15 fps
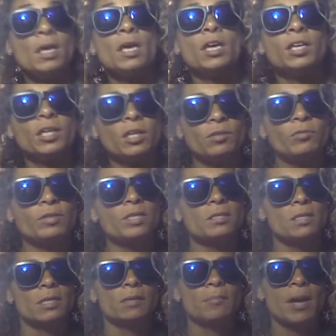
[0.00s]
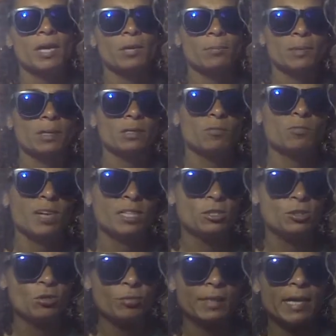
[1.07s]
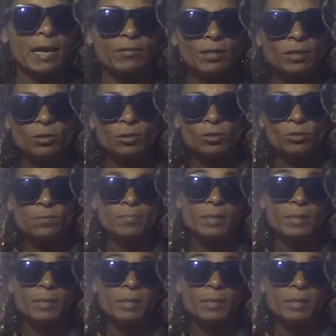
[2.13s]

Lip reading: Another reason, in my opinion, why scuba diving could